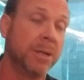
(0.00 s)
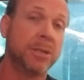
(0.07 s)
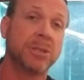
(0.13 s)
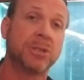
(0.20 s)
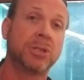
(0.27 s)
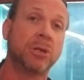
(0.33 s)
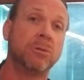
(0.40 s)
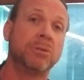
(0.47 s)

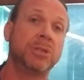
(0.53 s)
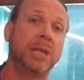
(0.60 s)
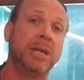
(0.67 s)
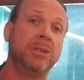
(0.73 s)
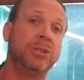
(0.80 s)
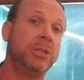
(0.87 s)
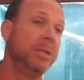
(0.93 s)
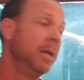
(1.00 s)

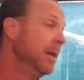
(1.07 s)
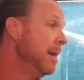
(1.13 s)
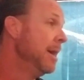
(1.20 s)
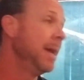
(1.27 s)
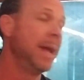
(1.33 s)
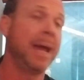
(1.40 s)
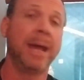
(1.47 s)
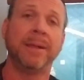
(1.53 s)
Association,
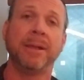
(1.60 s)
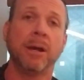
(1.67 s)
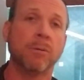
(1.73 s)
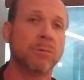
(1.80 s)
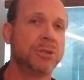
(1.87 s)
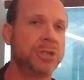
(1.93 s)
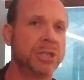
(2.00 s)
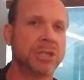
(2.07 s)
and there
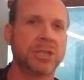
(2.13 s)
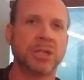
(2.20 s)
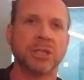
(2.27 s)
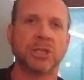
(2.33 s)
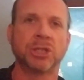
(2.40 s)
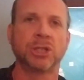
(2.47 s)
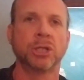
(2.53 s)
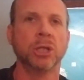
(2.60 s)
was just a
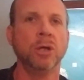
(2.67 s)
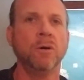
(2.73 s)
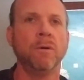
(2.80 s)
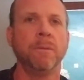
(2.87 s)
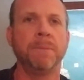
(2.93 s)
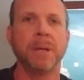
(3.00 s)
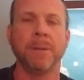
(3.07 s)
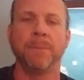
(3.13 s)

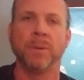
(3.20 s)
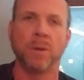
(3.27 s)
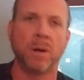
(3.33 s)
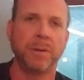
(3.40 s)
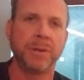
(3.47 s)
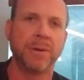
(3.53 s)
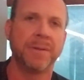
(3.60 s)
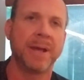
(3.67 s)
slew of people
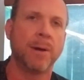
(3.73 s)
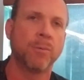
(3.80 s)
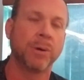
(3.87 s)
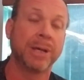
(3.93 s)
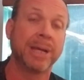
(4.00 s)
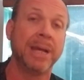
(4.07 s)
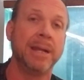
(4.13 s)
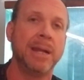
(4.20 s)
on there that
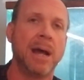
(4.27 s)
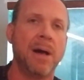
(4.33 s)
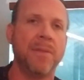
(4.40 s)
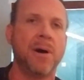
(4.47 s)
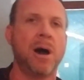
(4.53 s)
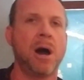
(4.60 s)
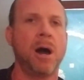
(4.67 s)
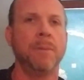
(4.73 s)
were getting out of
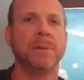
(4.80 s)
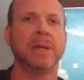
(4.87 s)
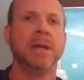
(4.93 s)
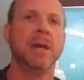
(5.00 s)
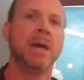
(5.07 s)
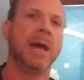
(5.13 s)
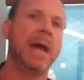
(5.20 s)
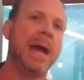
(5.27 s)
the hobby,
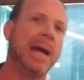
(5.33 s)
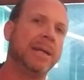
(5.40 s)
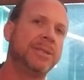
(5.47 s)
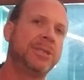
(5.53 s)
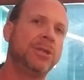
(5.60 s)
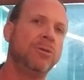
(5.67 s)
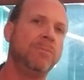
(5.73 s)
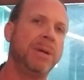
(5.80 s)

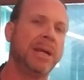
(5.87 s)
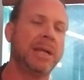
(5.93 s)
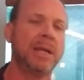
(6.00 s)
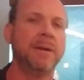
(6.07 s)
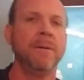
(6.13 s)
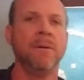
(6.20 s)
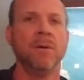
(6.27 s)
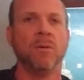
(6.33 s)
had too many,